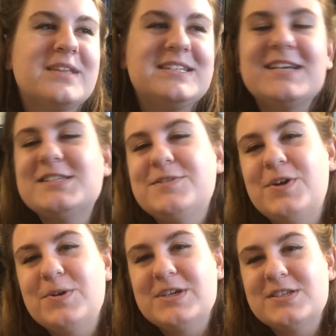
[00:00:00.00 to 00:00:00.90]
tends to
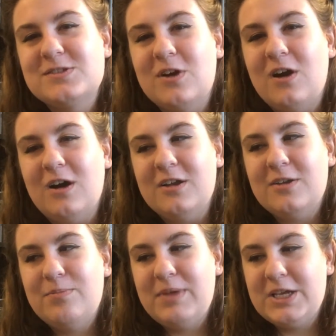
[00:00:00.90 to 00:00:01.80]
focus on
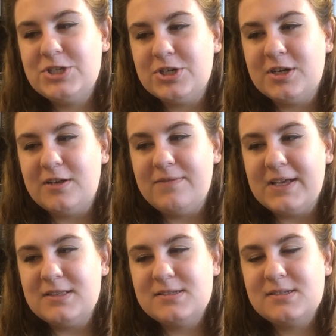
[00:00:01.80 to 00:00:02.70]
major
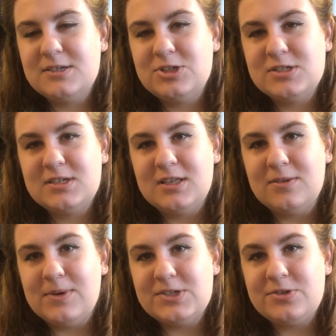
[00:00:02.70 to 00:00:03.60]
events just in
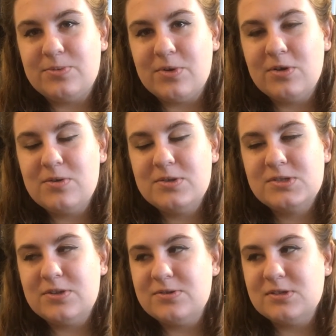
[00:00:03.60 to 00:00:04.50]
the Western world.
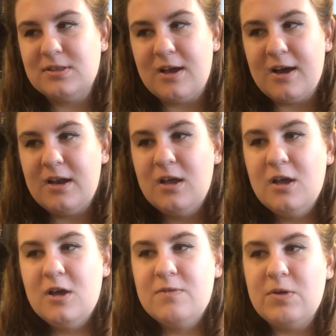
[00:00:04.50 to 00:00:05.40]
So there's a lot
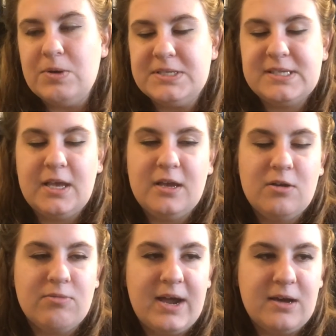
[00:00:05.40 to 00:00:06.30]
focusing
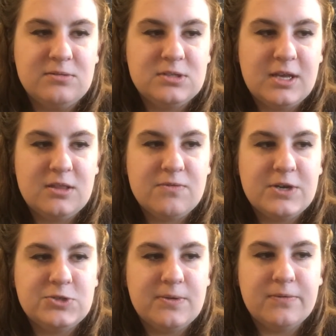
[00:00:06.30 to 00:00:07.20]
around like the
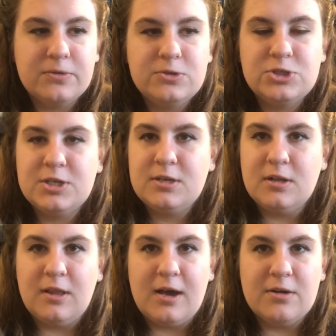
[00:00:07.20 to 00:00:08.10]
French Revolution,
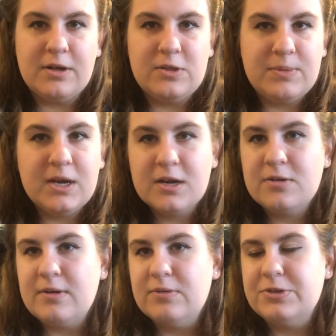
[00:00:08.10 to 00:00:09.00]
a lot around the American
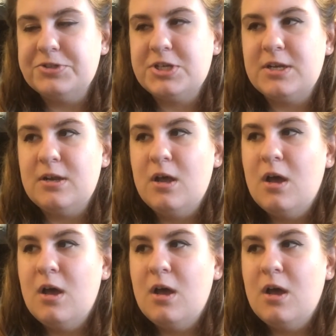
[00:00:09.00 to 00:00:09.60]
Revolution,